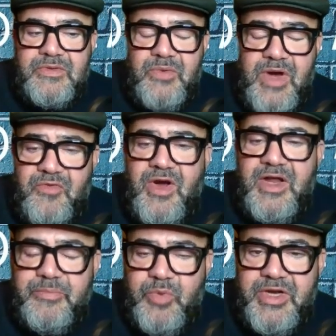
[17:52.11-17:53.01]
quite
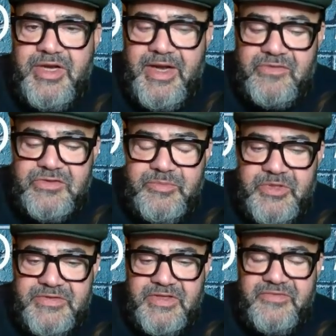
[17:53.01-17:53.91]
rightly pointed out to
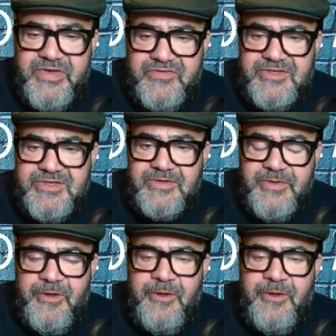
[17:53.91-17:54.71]
me and said, Fevzi,